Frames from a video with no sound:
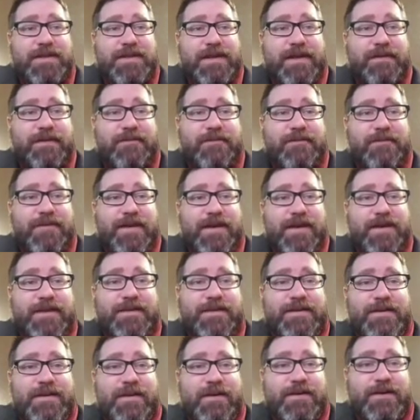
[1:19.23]
can fit
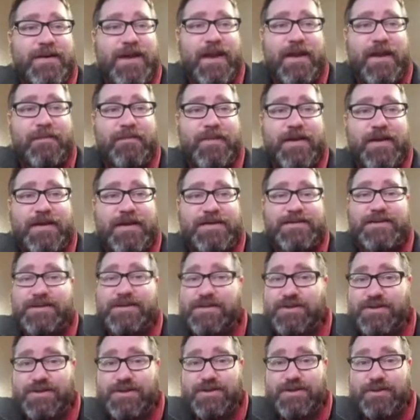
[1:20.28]
into their deck, because these
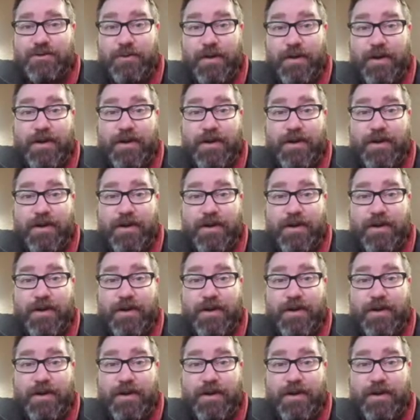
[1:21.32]
are just great